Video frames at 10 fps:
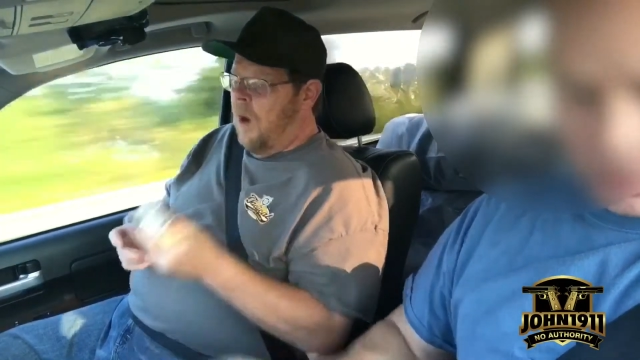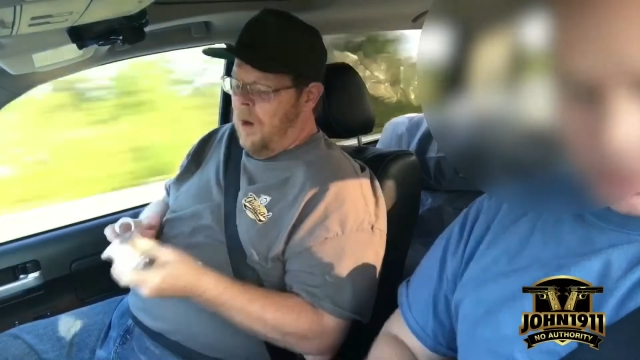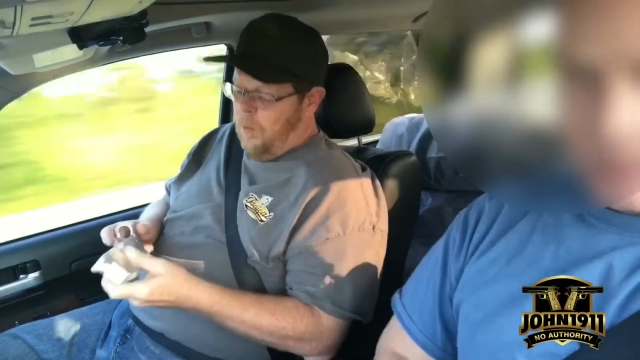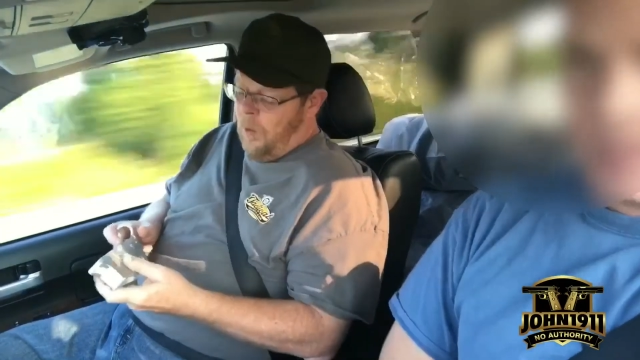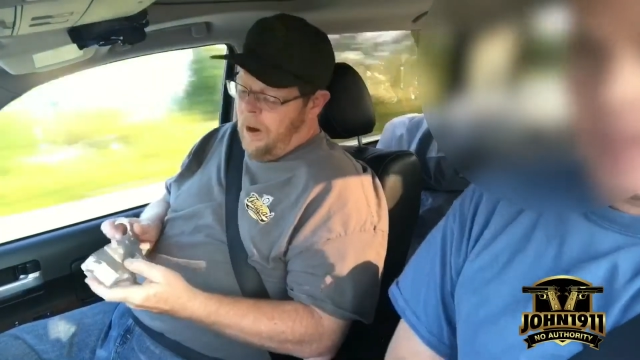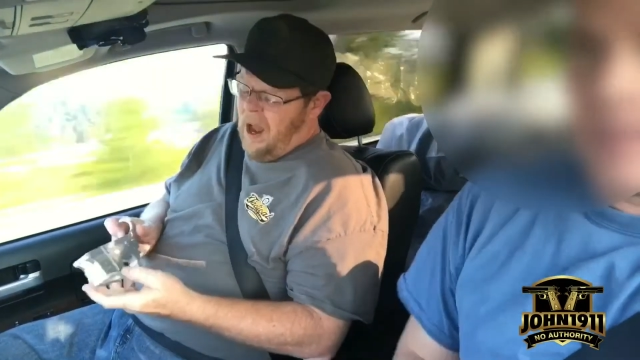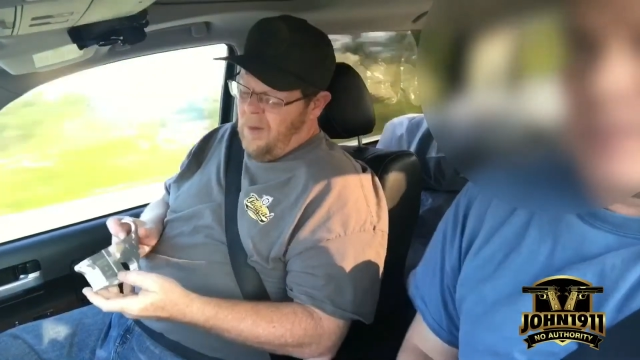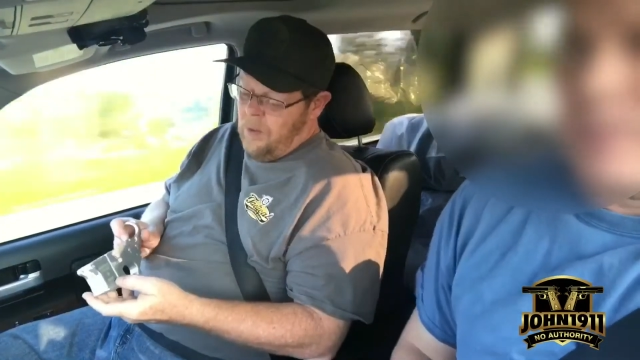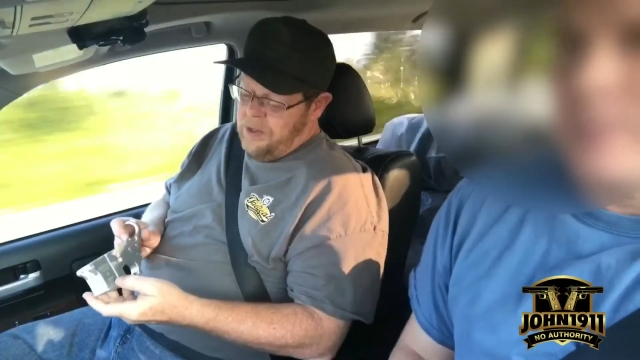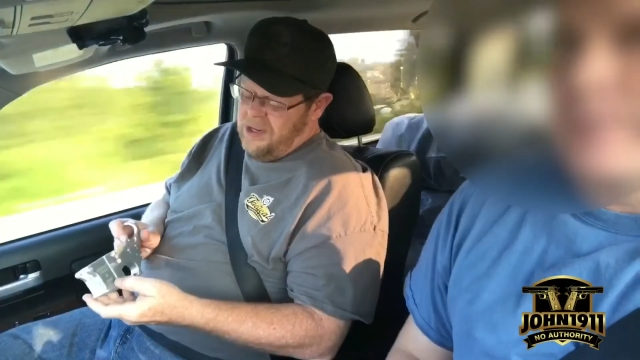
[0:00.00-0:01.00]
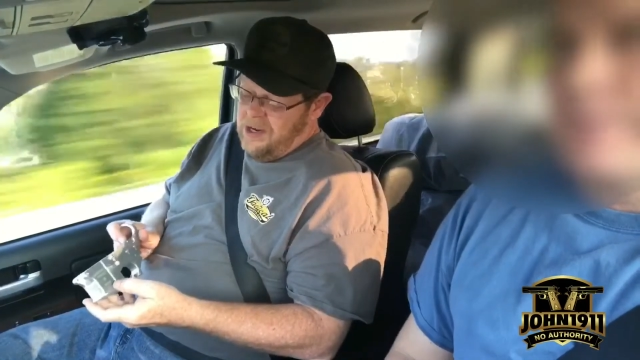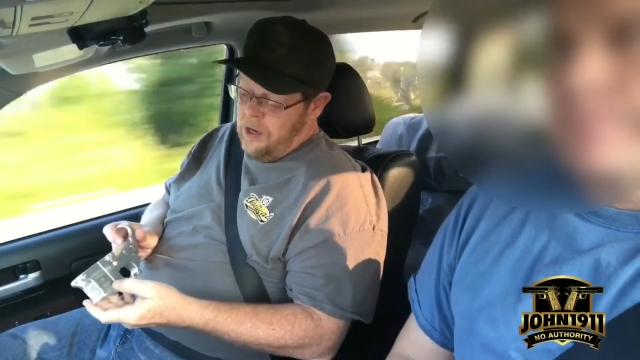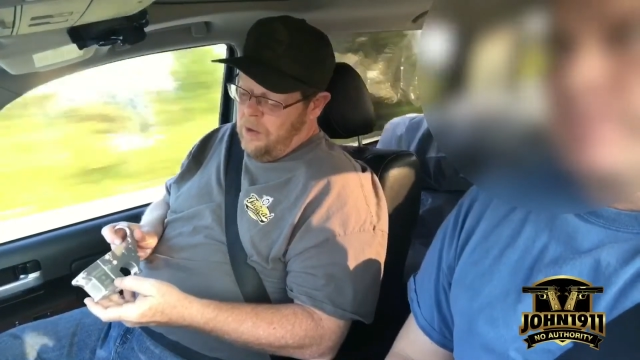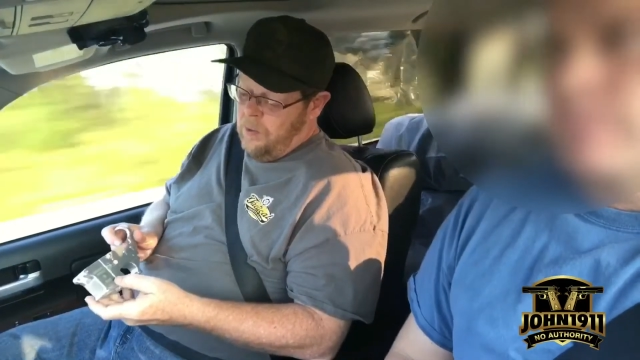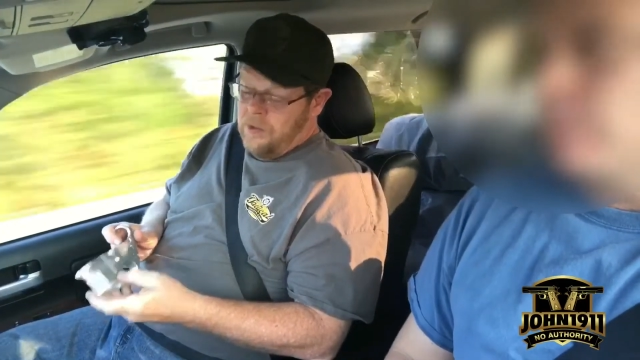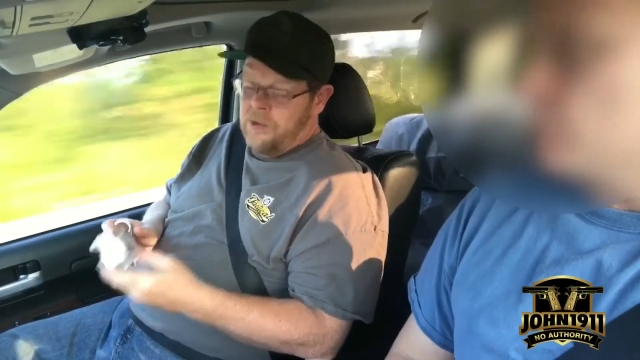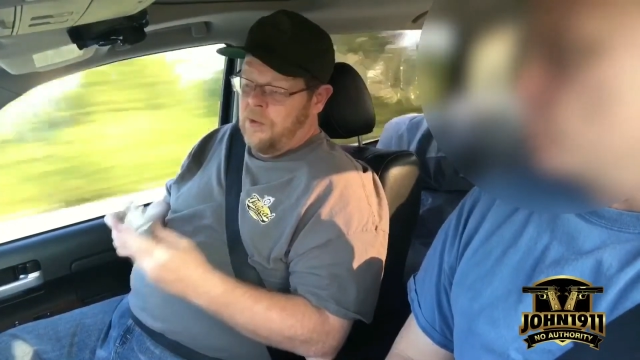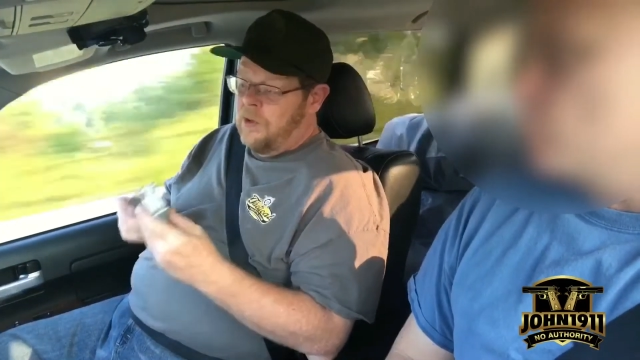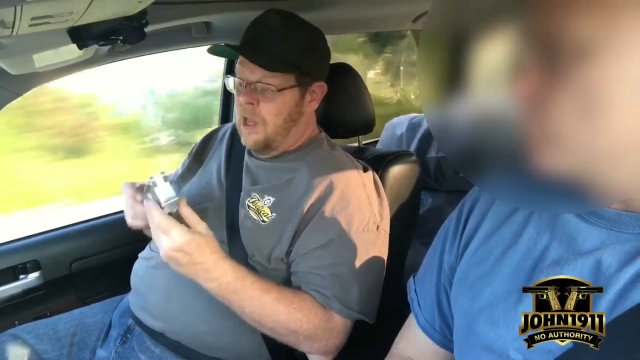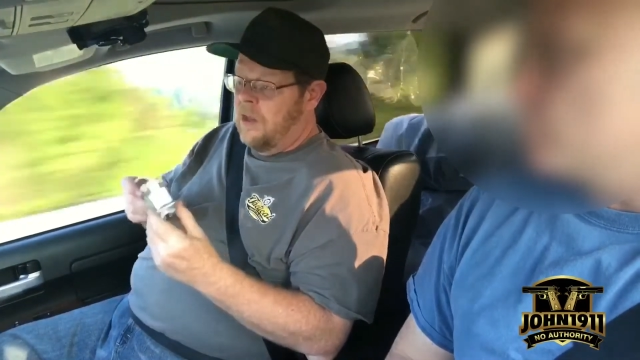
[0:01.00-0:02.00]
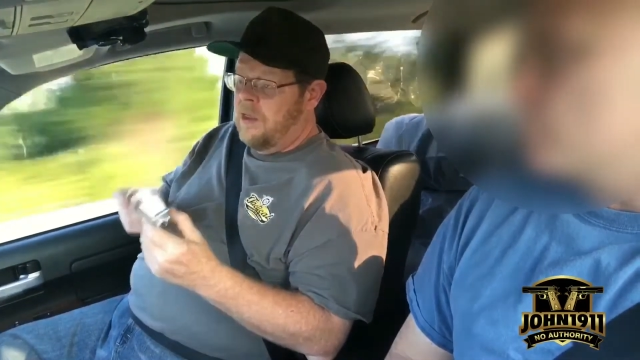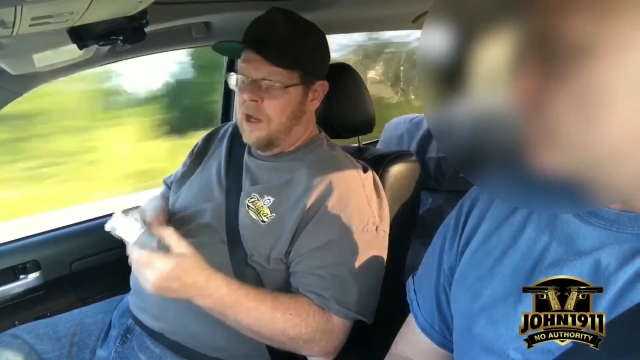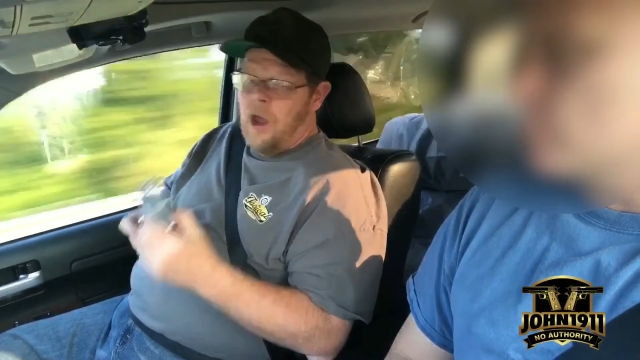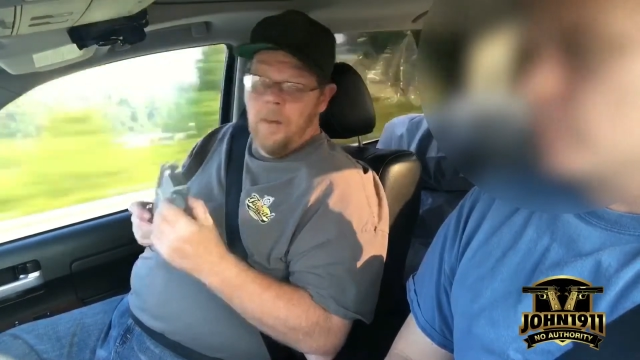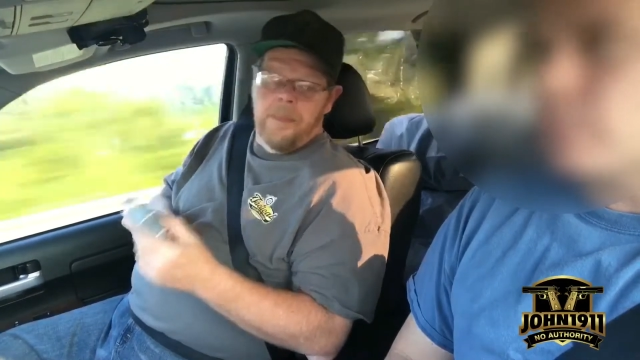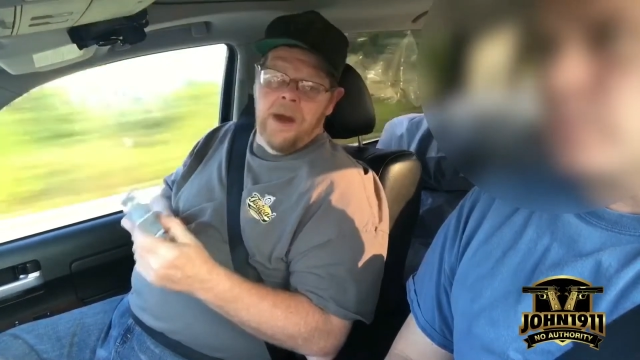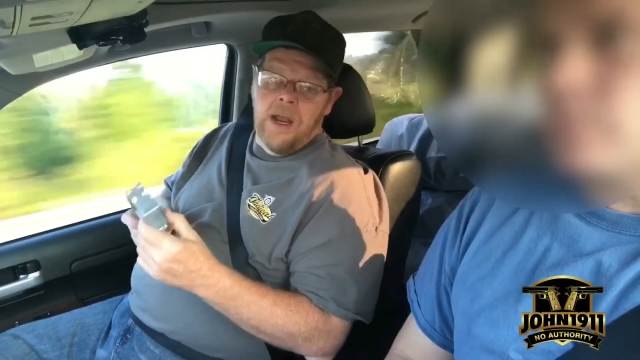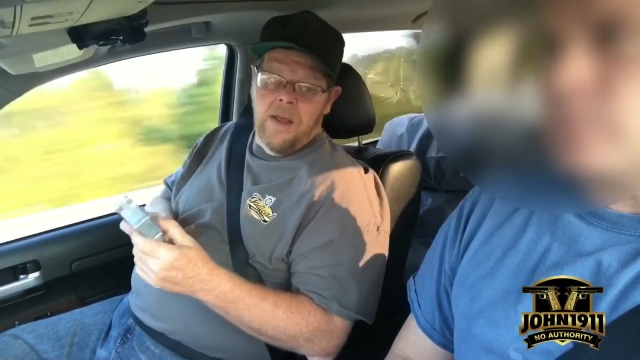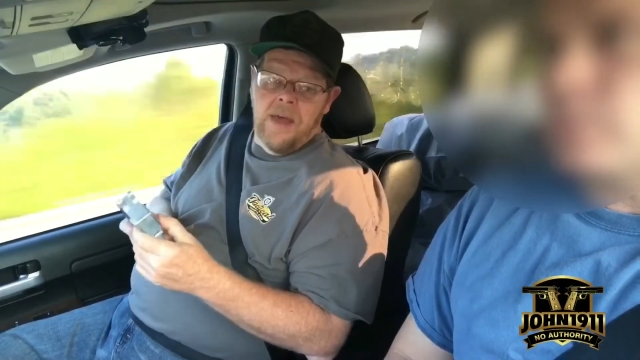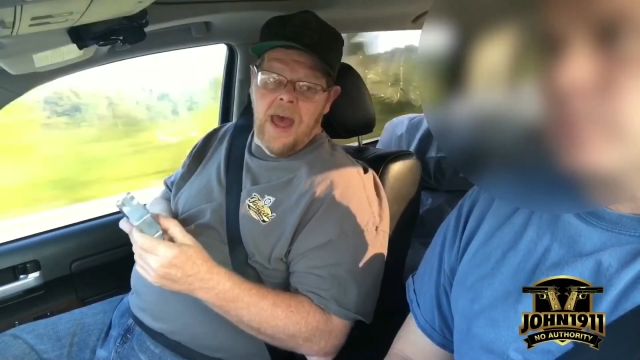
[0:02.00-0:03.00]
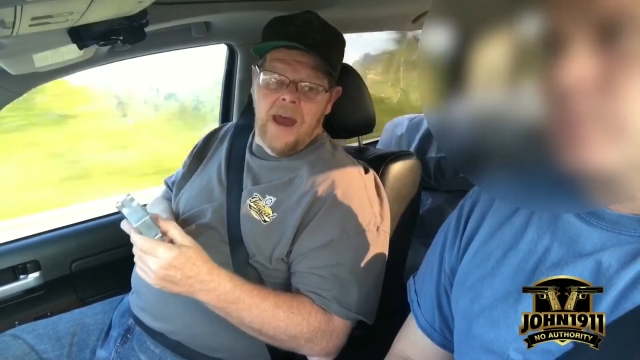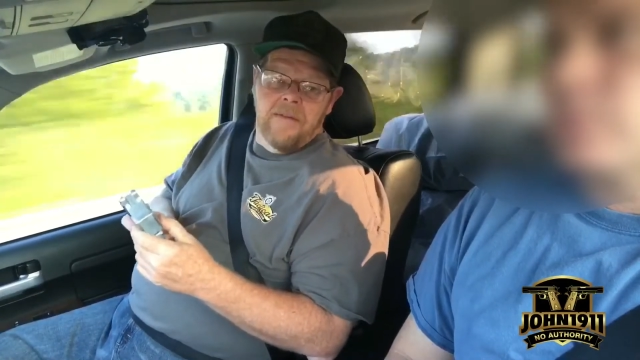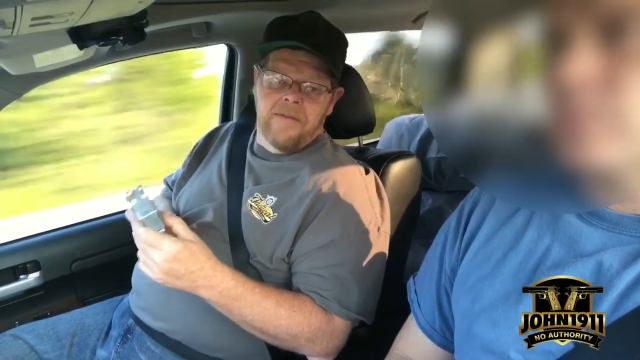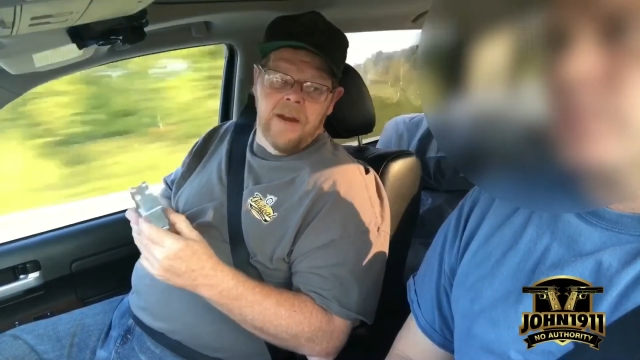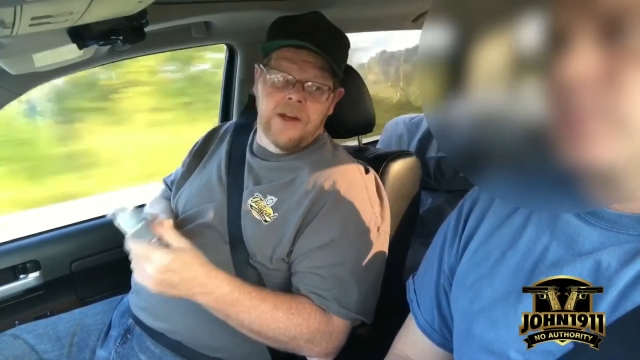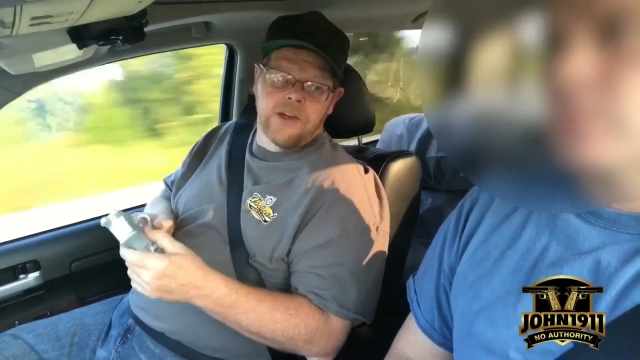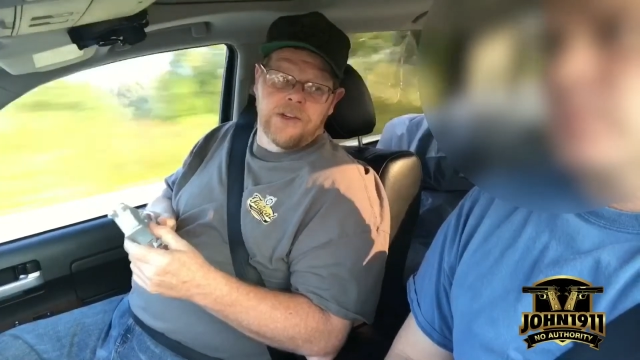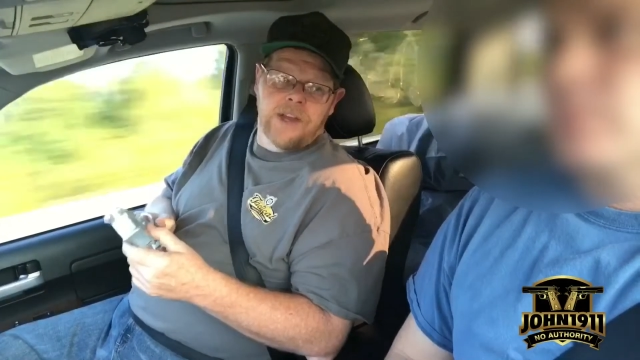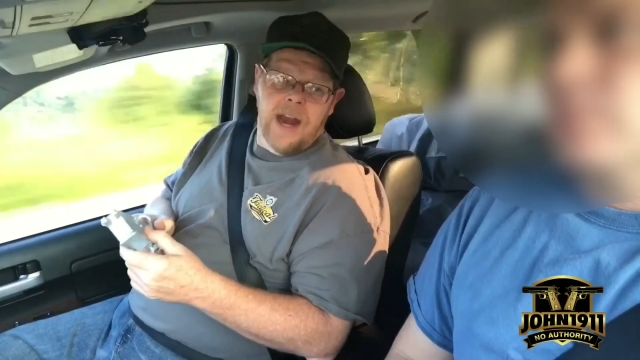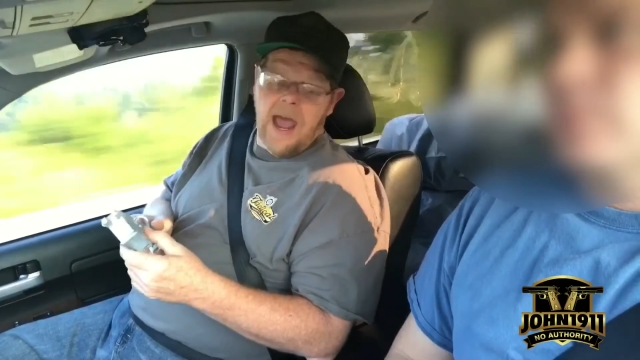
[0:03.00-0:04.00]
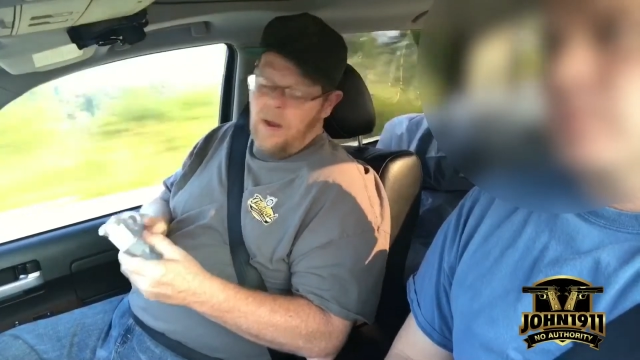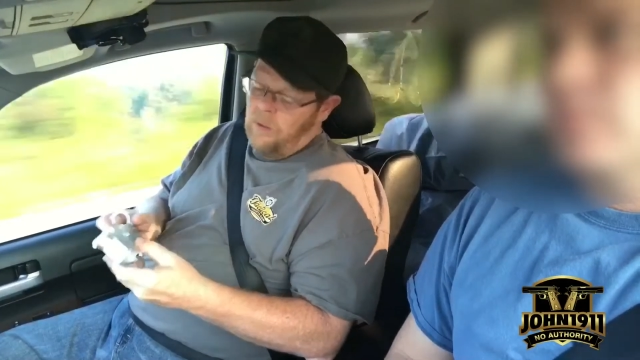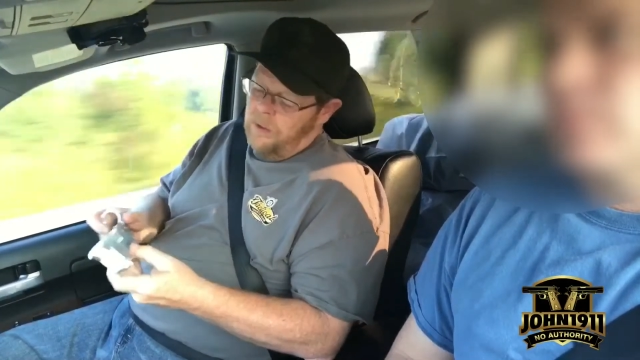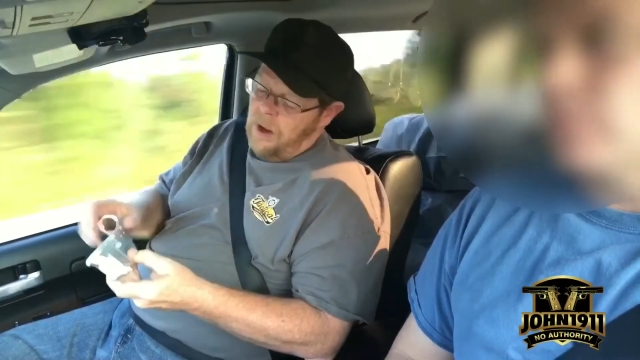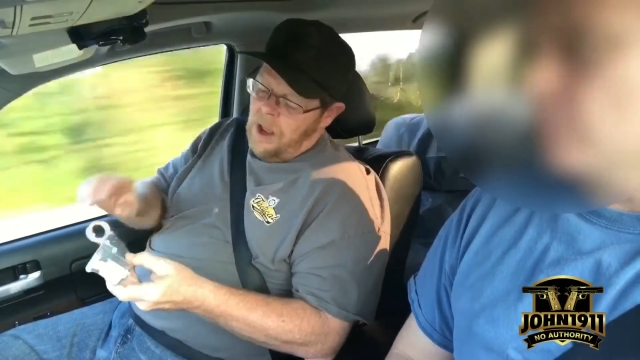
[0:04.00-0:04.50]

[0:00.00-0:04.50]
Well, what I would do is the company that finishes it out,